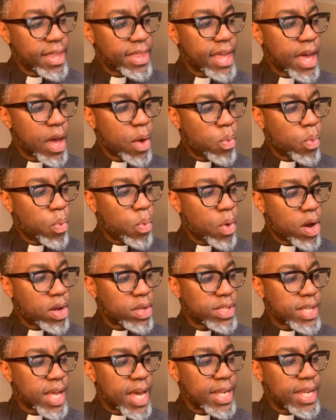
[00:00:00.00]
There
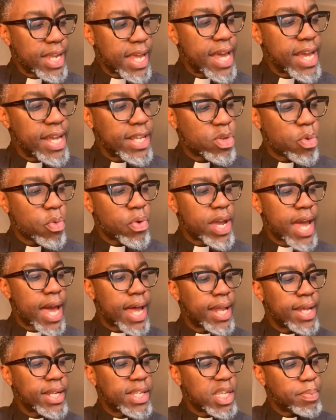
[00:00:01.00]
was and is a
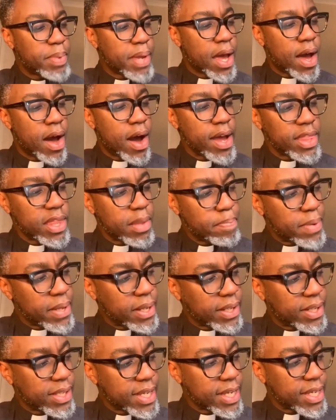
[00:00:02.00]
reality behind the
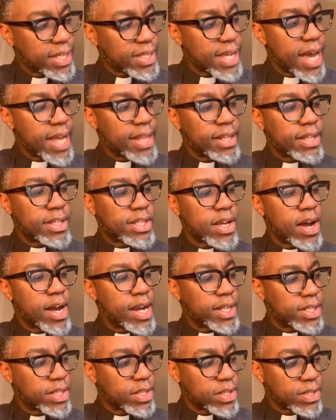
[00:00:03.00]
buildings and the
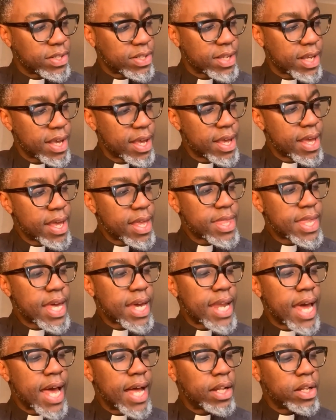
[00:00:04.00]
titles that
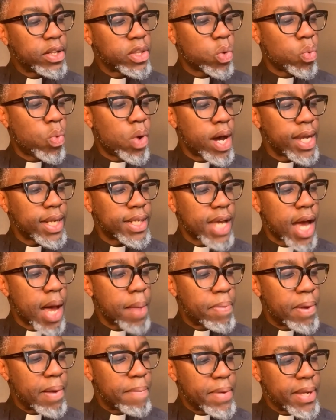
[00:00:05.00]
held the white
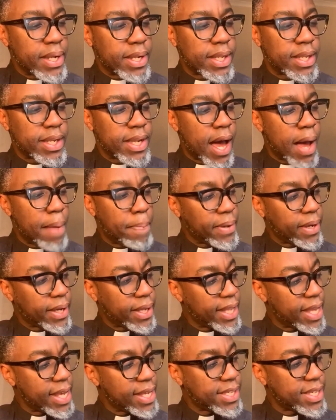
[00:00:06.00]
upper middle and upper
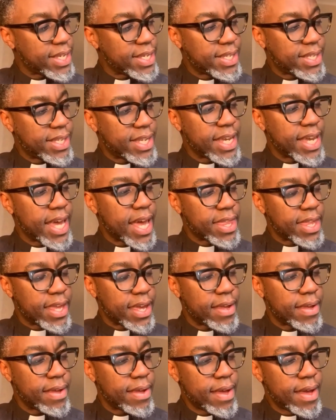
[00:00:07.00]
classes
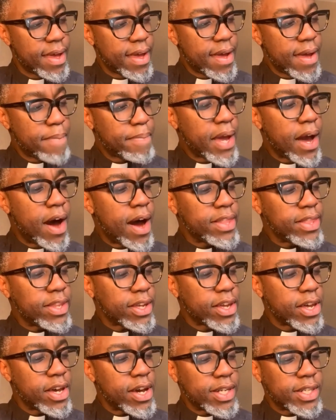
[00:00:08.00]
together. Behind the
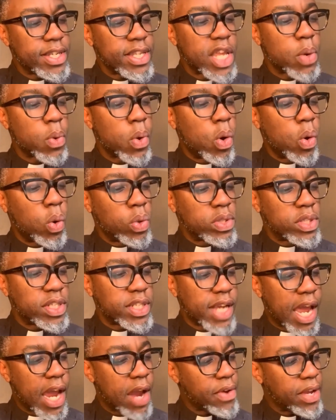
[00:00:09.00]
curtain, they were all
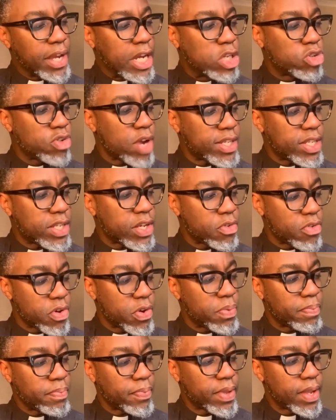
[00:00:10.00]
sharing a dressing
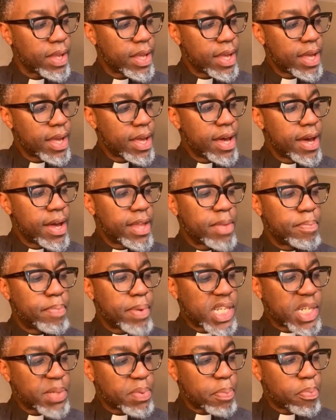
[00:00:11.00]
room. The
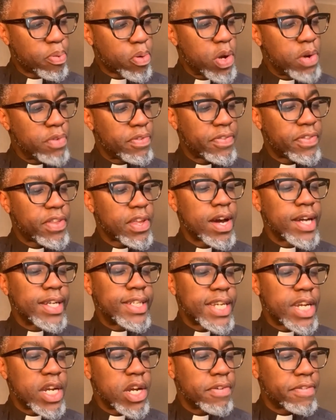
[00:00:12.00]
bishop approved of the
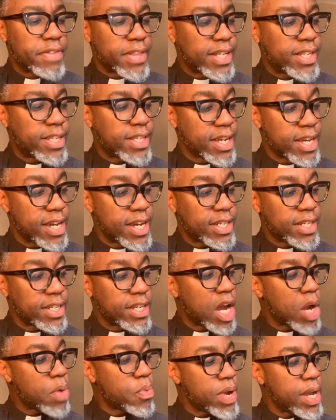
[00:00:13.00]
idea of this church, and
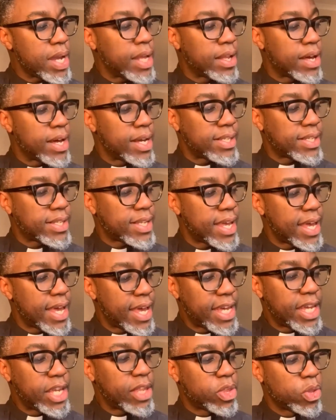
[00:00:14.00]
I realized
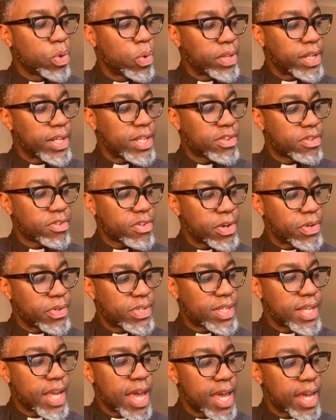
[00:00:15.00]
he'd thought this through,
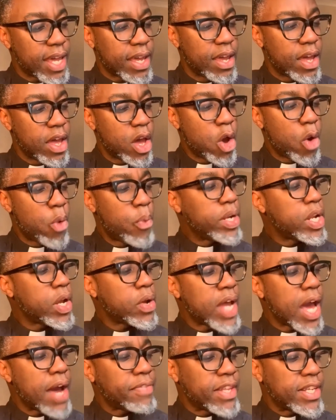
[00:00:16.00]
saying, "We
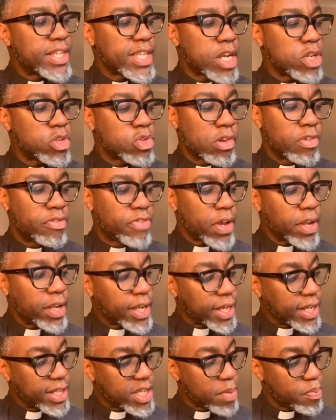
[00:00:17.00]
don't have the central
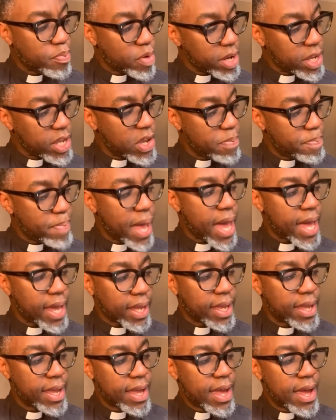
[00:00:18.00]
funding to bring you
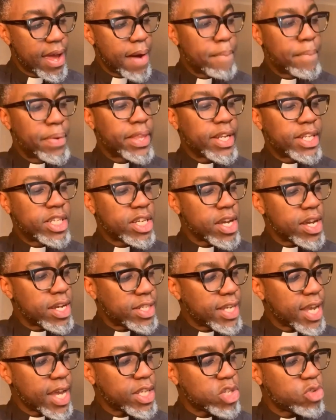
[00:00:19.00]
back, but the
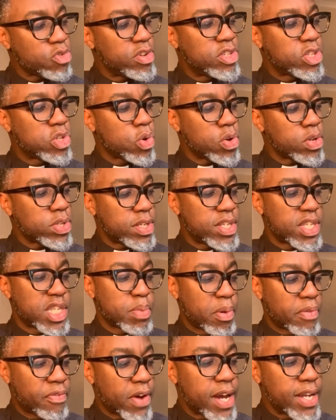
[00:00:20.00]
church has the resources to
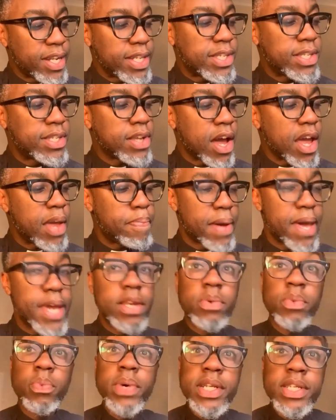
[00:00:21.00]
provide a
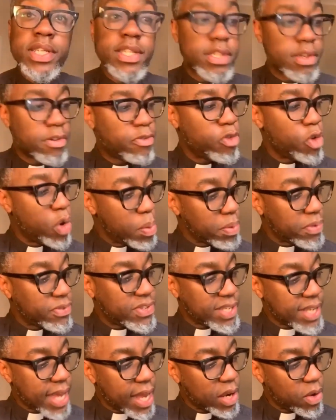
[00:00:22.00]
stipend, which is a form of
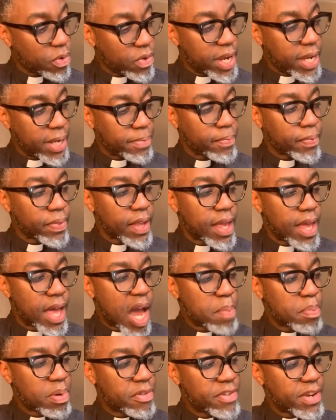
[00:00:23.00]
salary
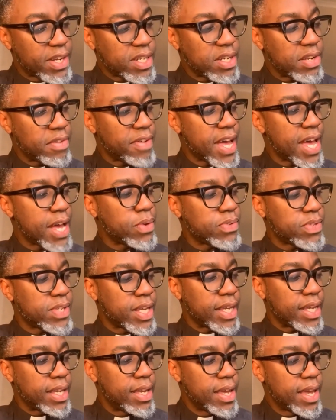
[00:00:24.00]
and provision of
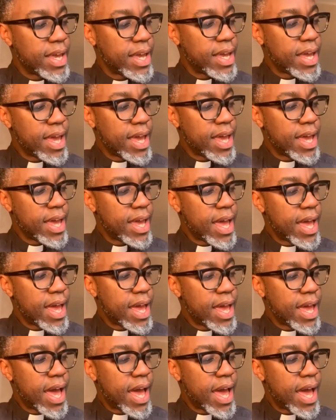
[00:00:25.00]
housing,
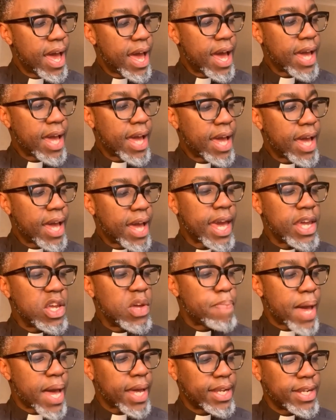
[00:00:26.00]
and get you back to
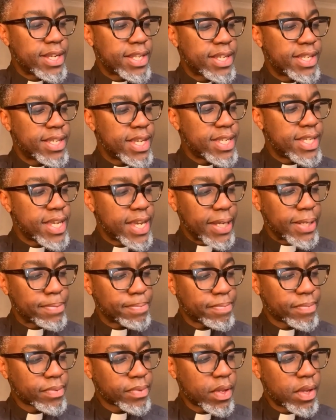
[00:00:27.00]
the city."
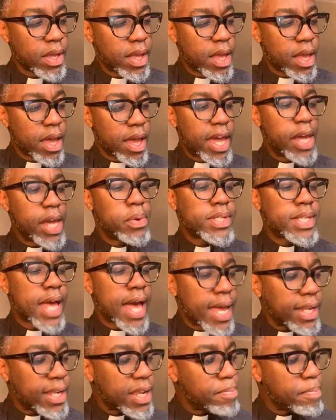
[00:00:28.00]
He was handing
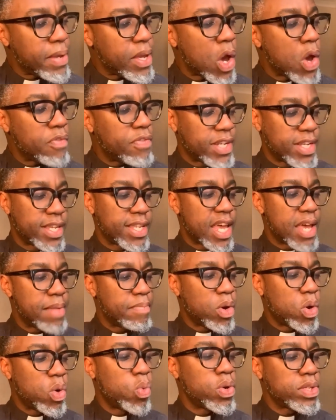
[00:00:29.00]
me over to them, or
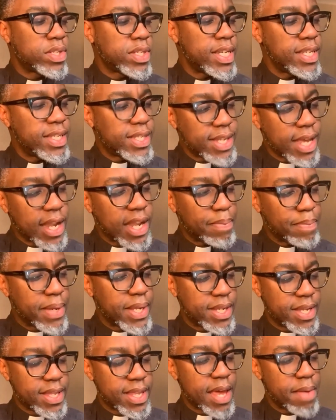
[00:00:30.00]
was he selling me
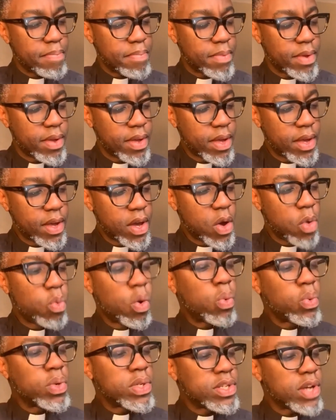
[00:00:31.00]
to them?
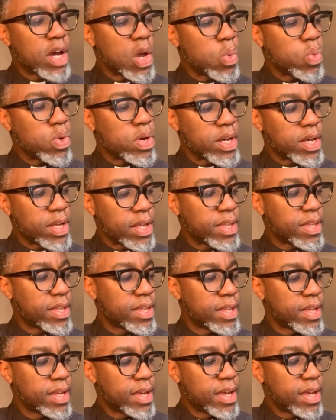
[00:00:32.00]
What was I worth?